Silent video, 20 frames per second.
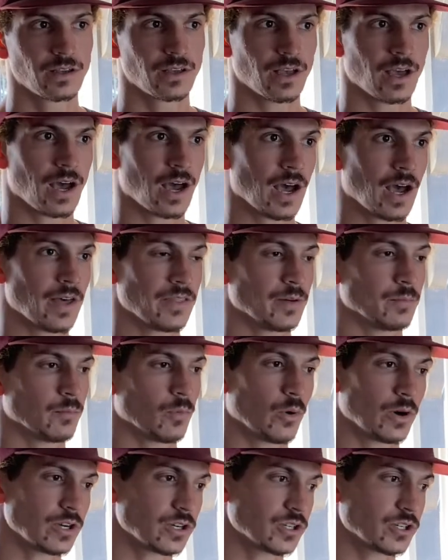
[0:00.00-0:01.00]
the
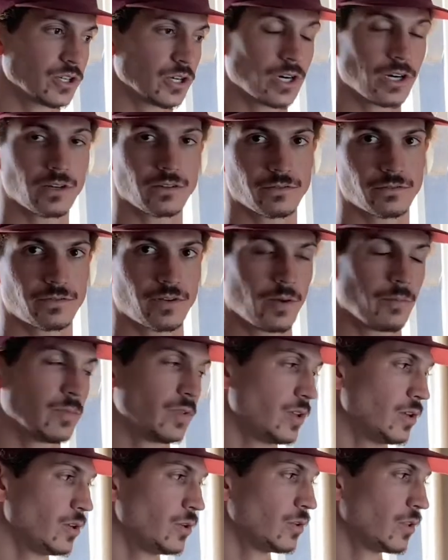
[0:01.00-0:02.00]
moisture from
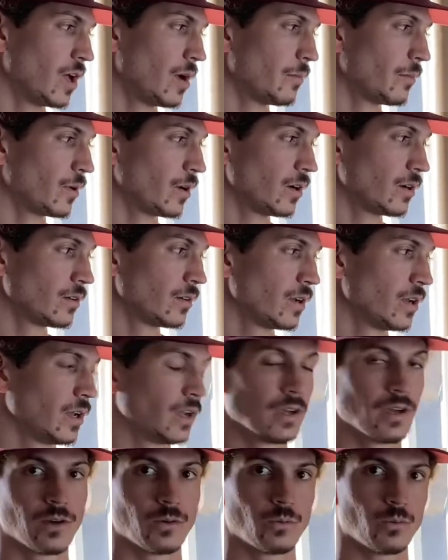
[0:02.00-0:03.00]
the new lumber
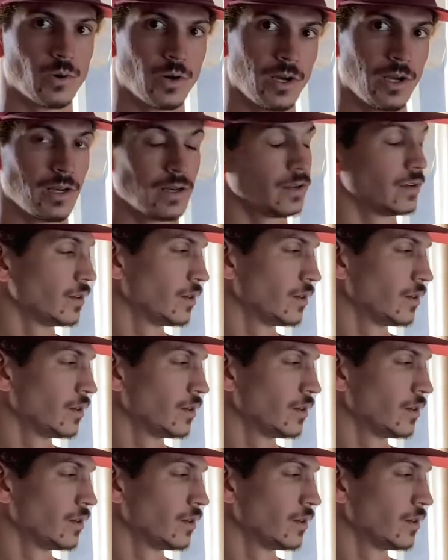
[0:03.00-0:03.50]
would